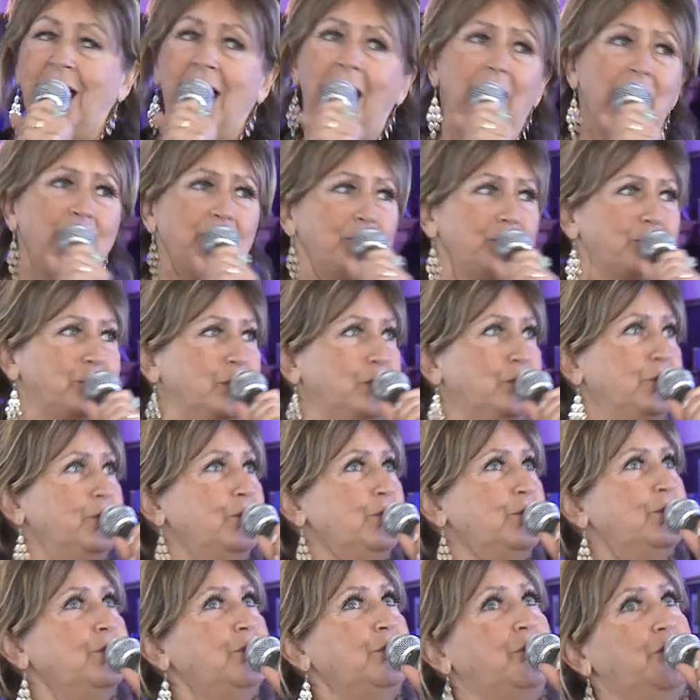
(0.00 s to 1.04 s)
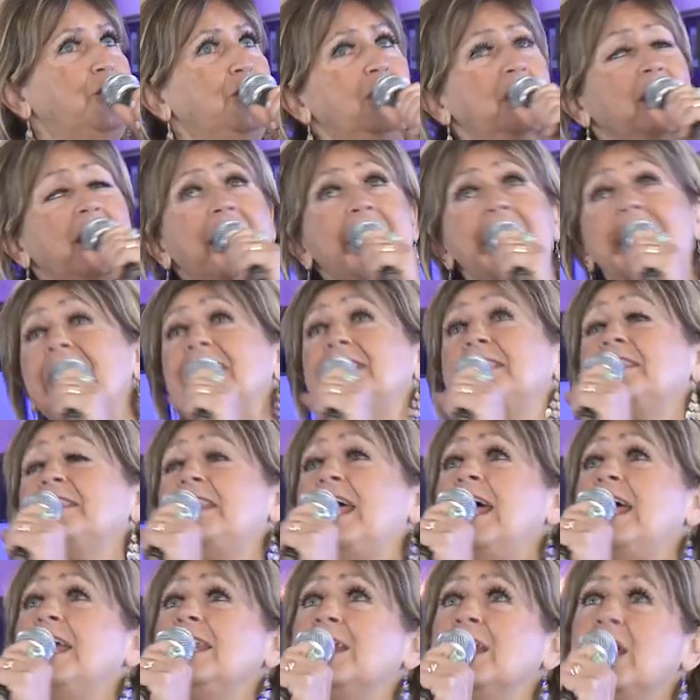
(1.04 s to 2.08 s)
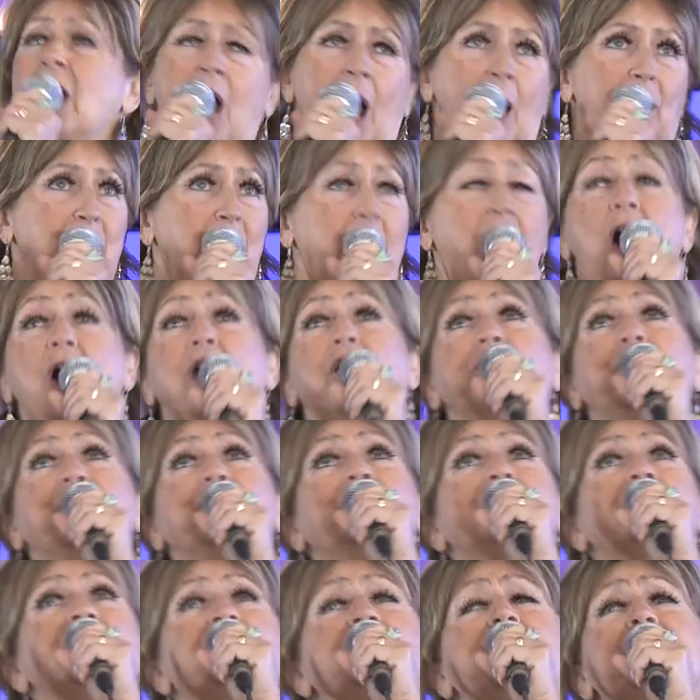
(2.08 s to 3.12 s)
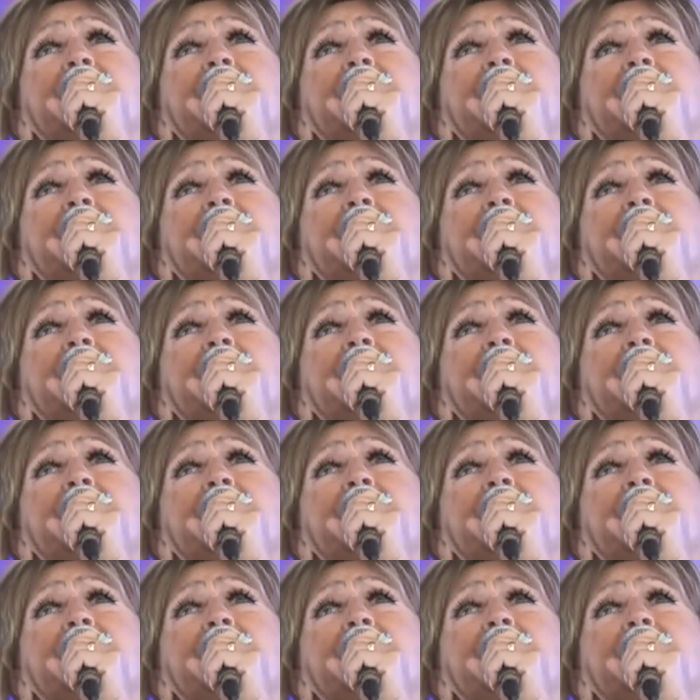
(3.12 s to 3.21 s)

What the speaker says: of a beautiful land that I'm honored to